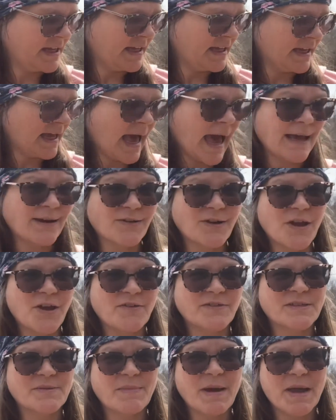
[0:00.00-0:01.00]
I don't know
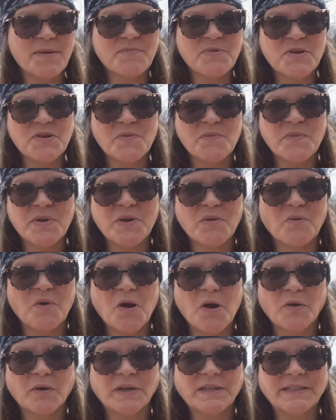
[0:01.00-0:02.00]
if somebody put them in the
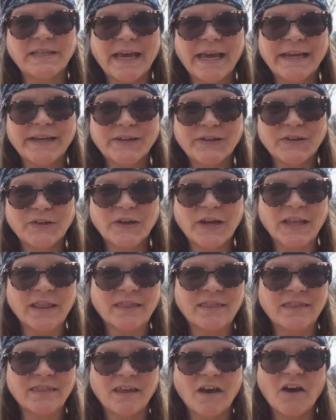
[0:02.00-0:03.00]
wrong container and
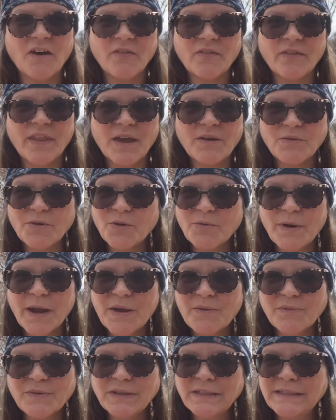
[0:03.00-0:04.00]
thought they were
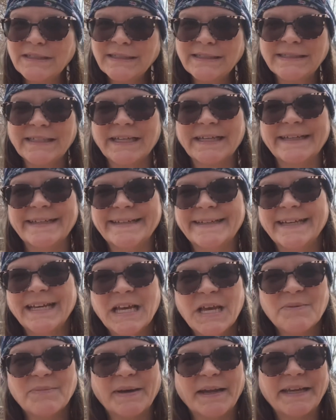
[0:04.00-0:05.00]
red ones,
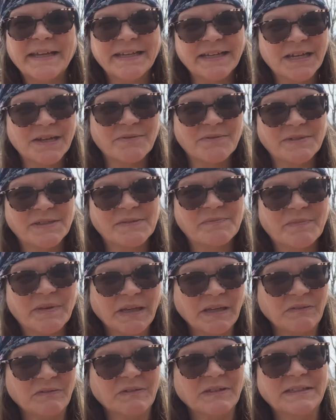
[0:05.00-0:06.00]
but I ended up with some
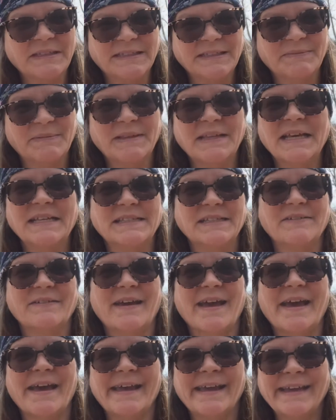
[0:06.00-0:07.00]
pink ones, but that's
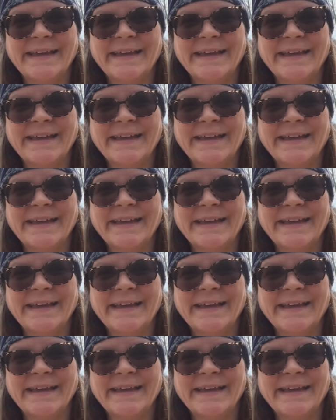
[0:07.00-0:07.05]
okay.